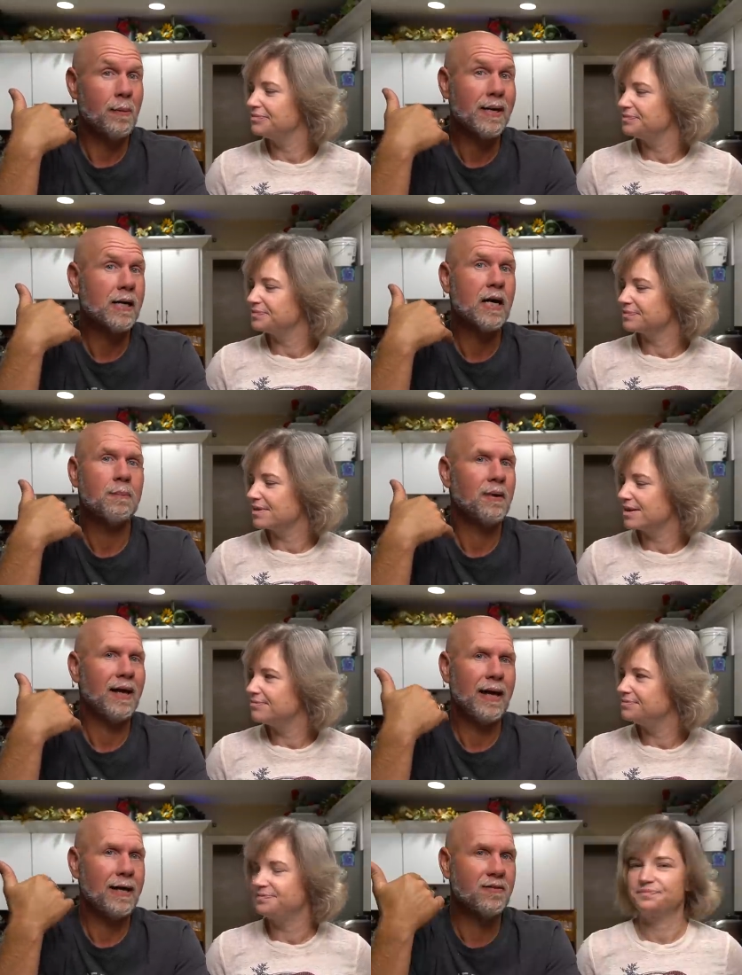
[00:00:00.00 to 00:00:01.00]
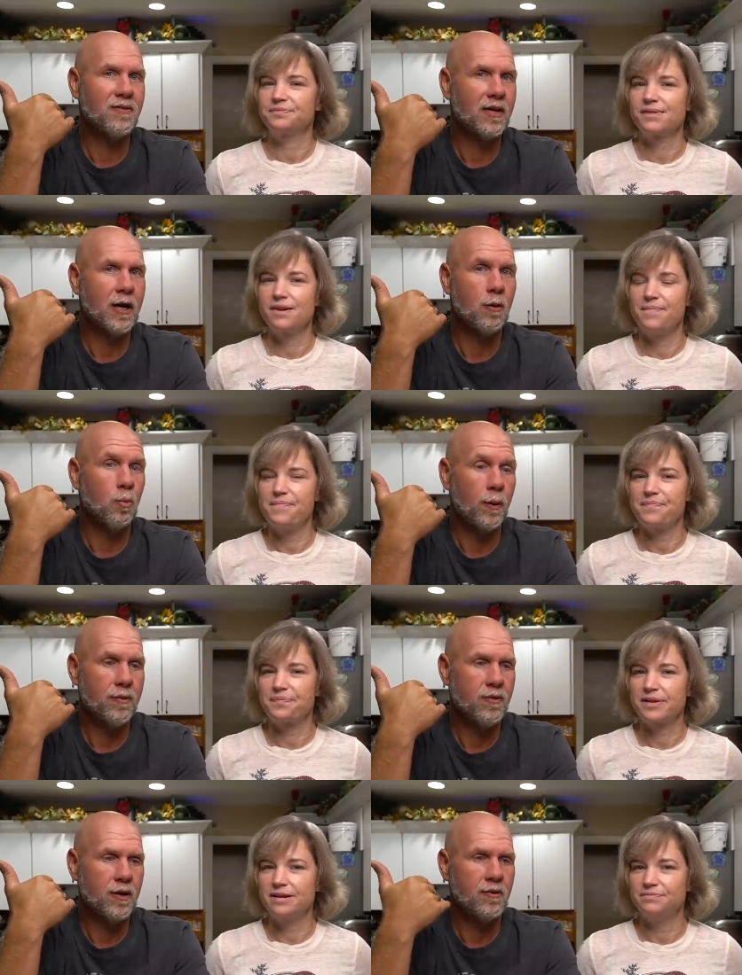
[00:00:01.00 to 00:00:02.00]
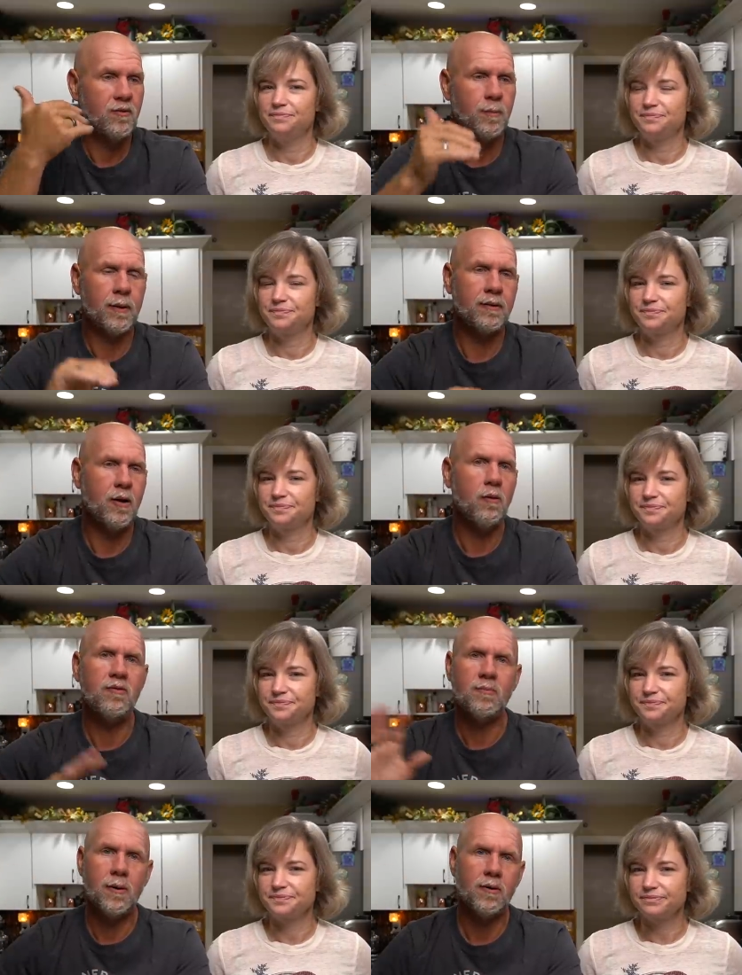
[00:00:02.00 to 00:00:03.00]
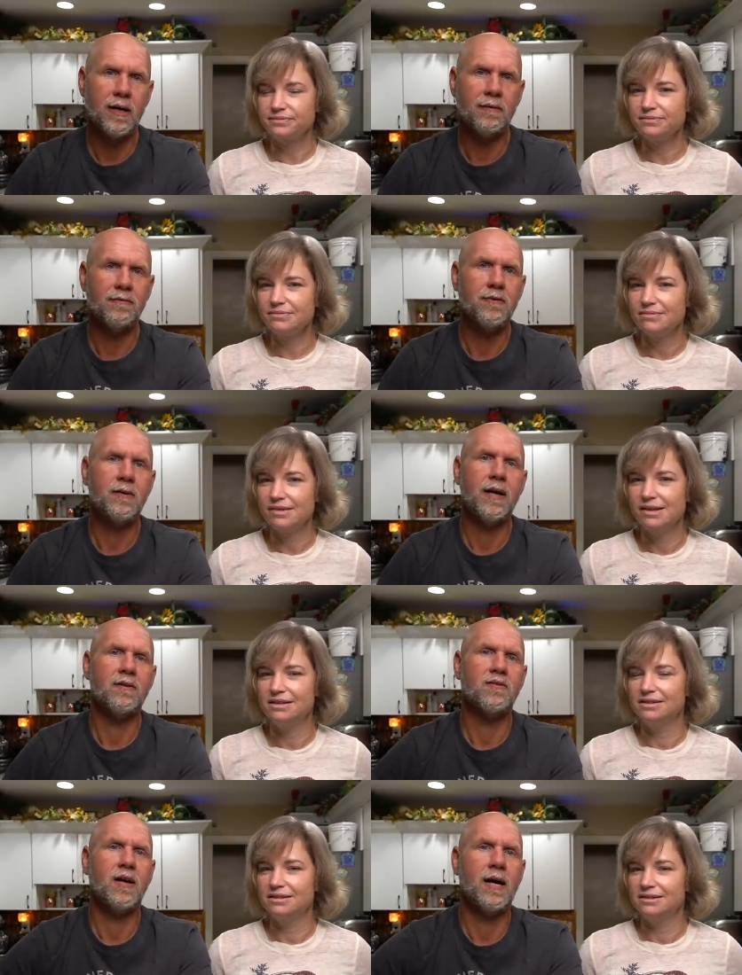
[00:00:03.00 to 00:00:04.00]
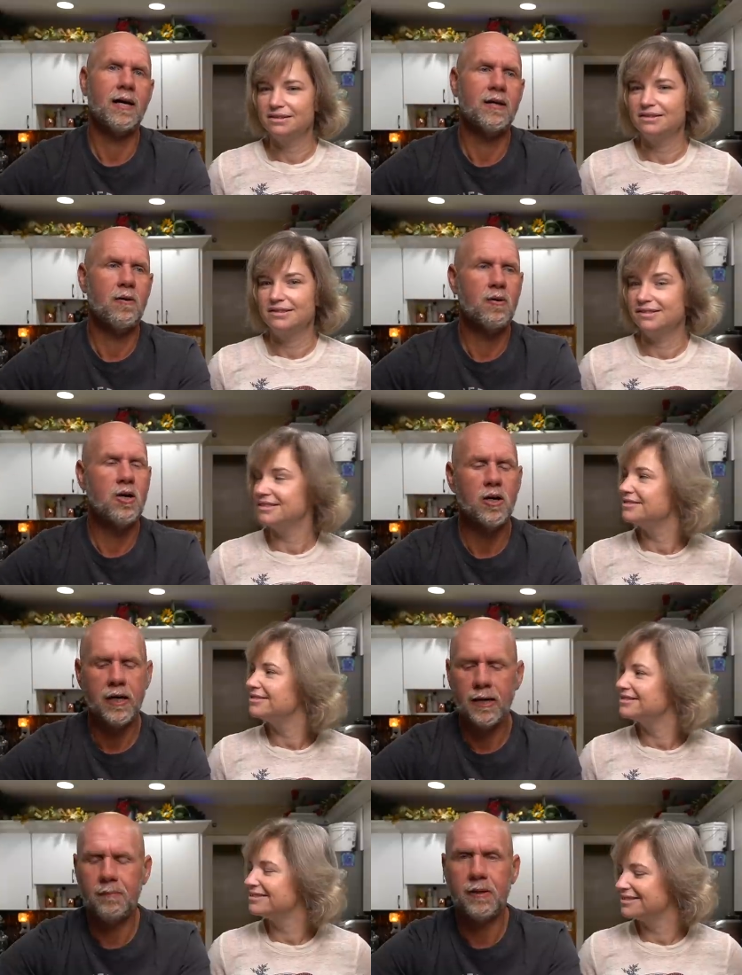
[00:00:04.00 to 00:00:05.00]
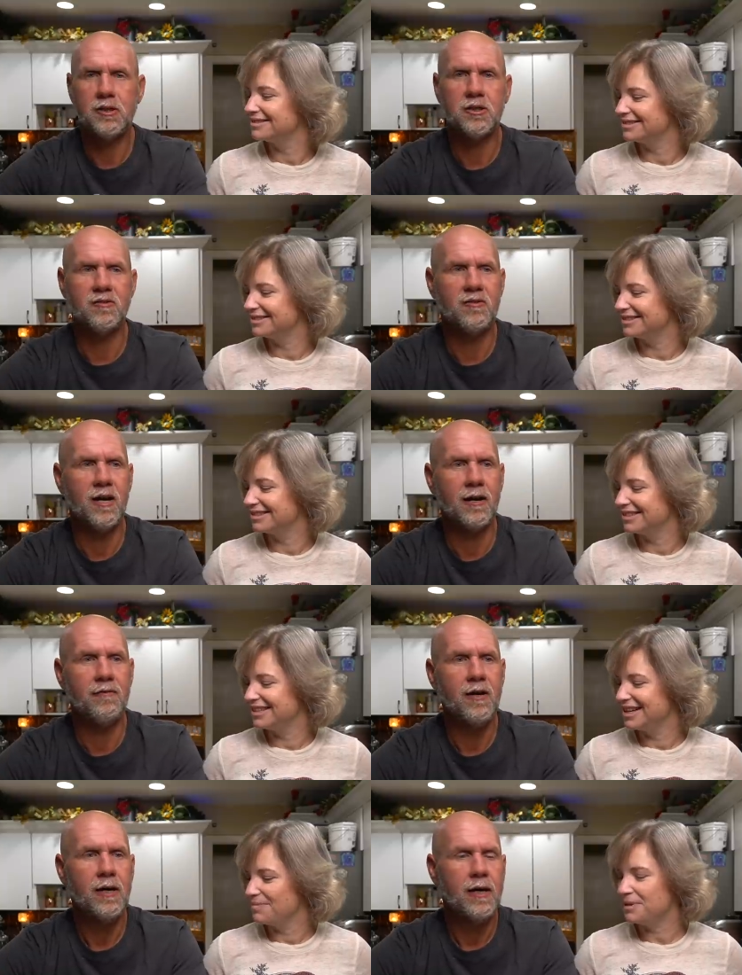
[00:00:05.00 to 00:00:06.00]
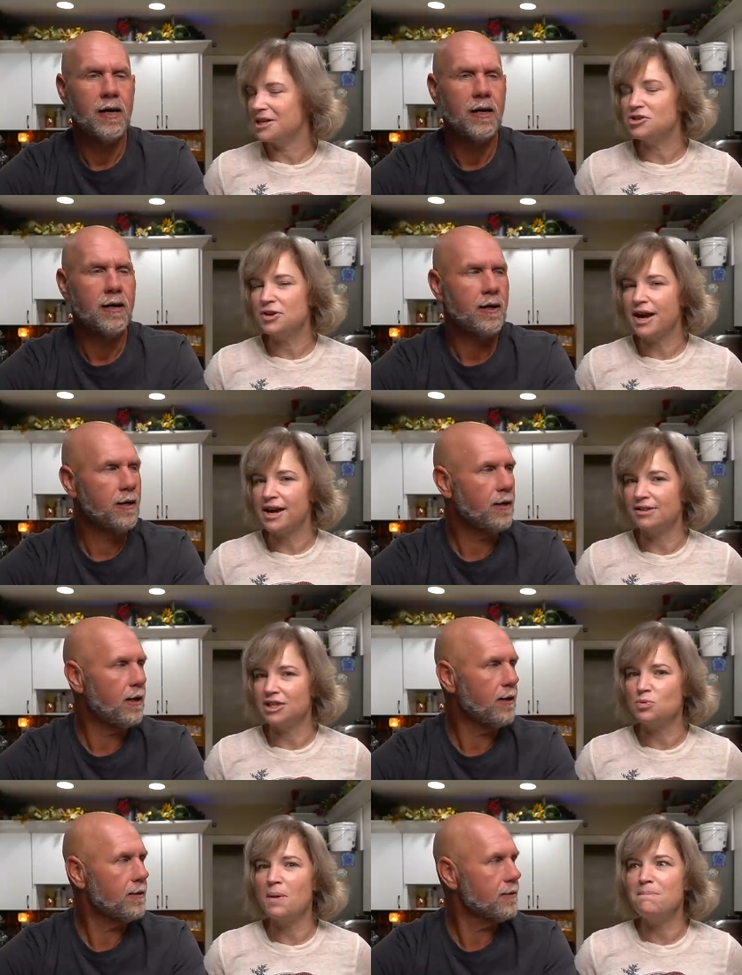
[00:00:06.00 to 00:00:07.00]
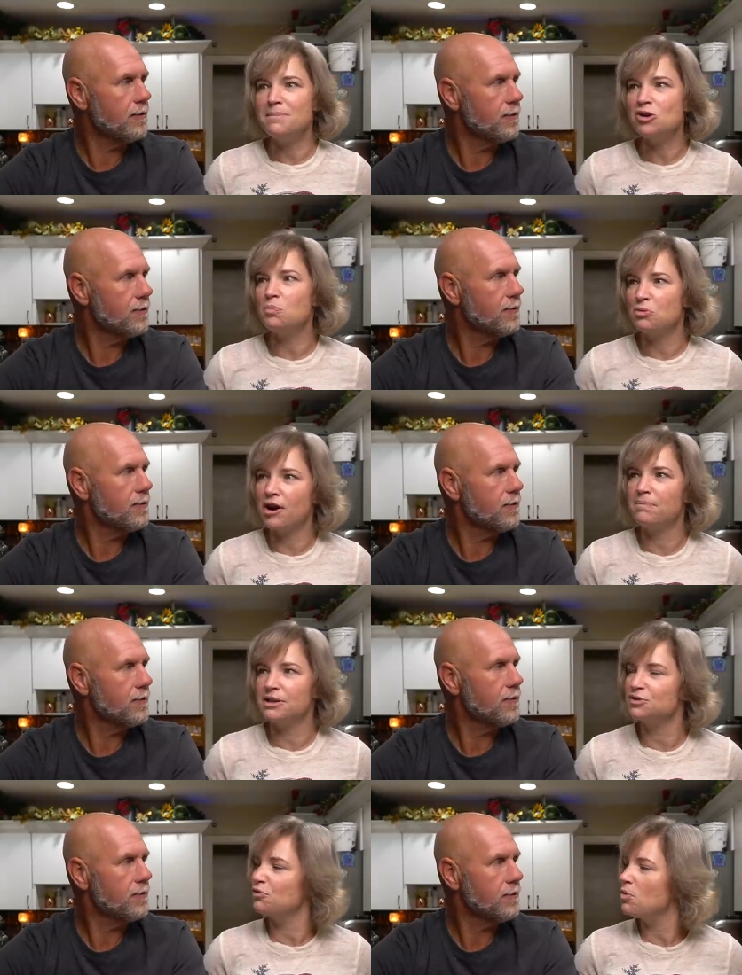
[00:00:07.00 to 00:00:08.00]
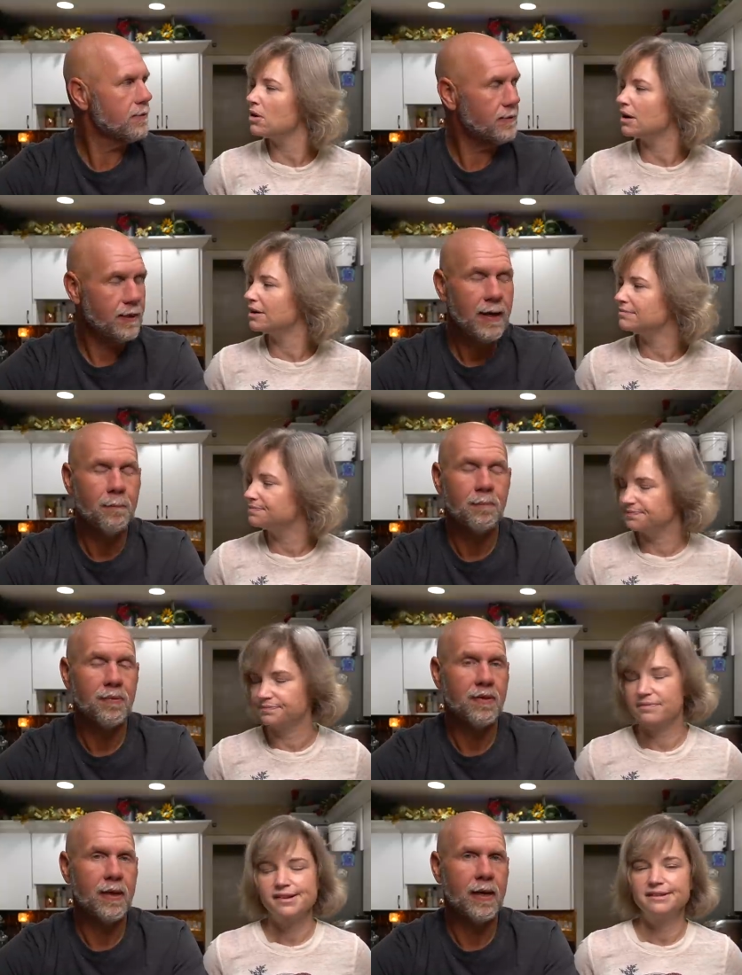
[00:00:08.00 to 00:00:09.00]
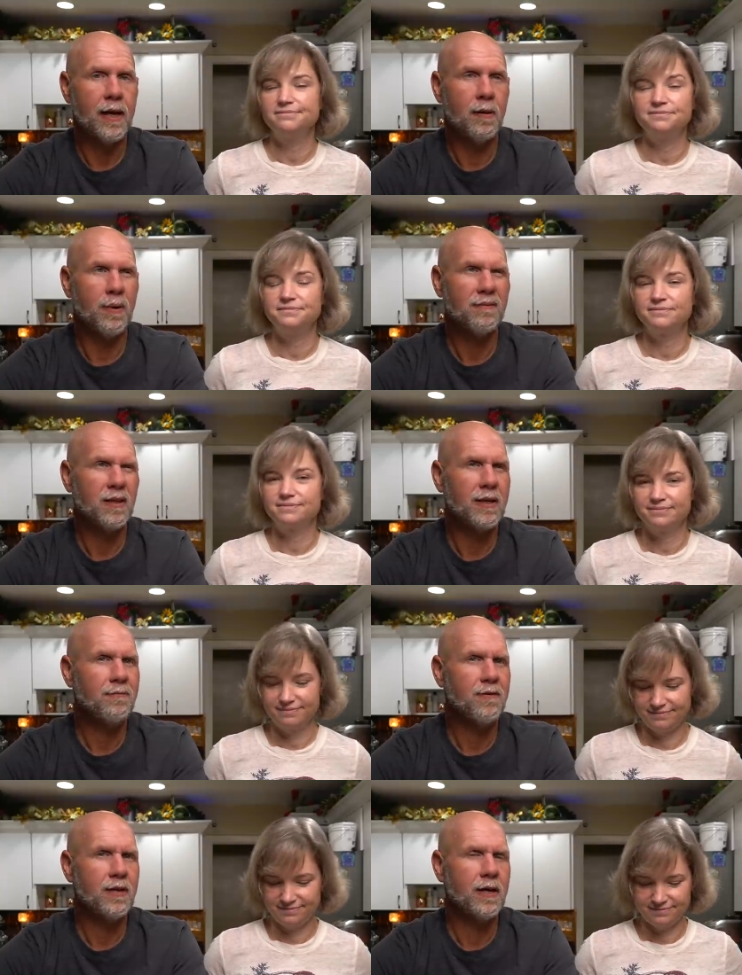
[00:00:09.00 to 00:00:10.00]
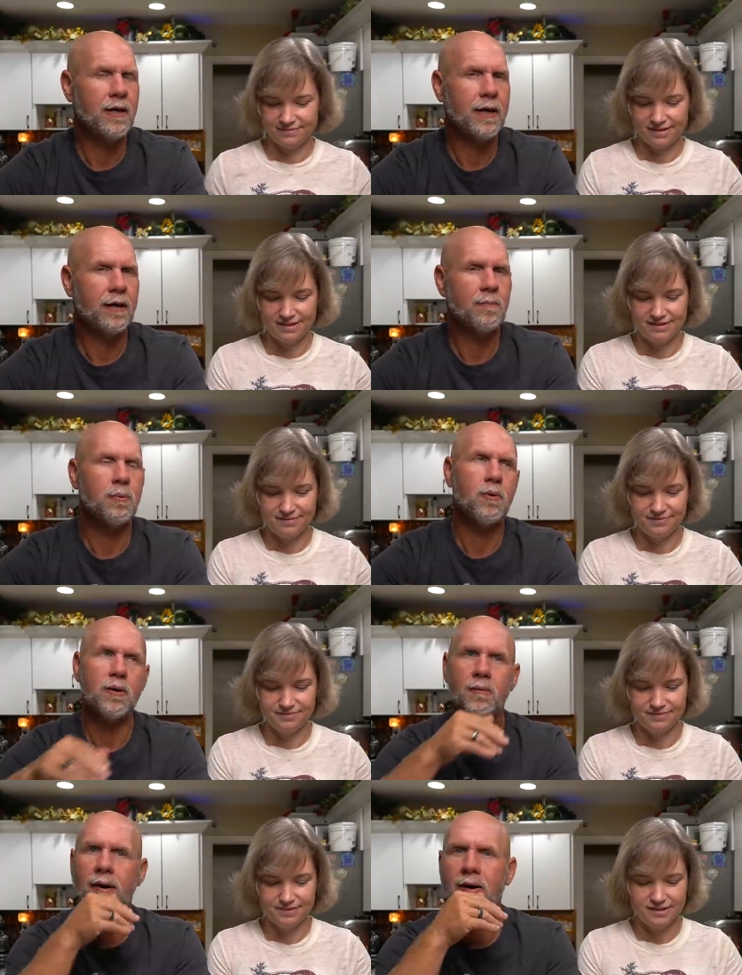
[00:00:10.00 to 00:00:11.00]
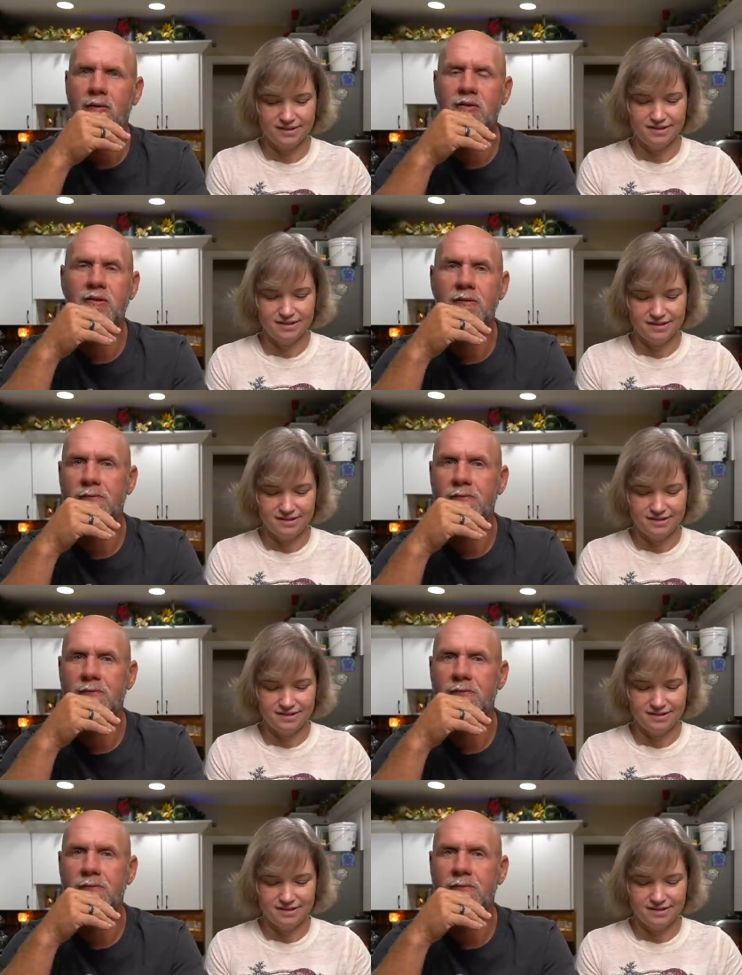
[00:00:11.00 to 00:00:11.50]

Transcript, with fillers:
Speaker 1: make a couple of eggs to go with those, but no smoking food outside, no cooking a bunch of stuff.
Speaker 2: But that's okay. That's what meal prep is for. Yeah,
Speaker 1: the uh, we have to leave for the airport around